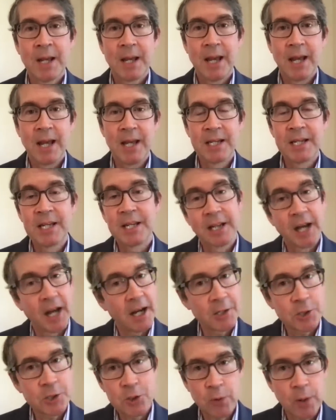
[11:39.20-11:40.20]
And he
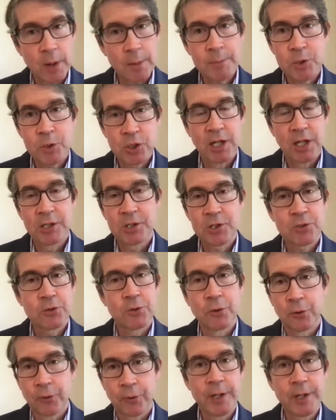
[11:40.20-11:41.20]
got a Trump judge to
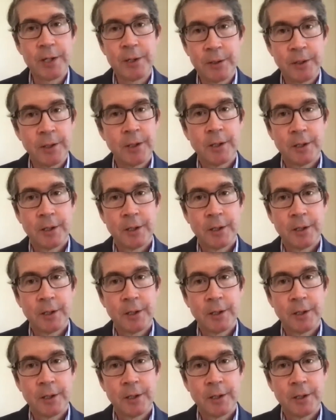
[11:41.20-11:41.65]
agree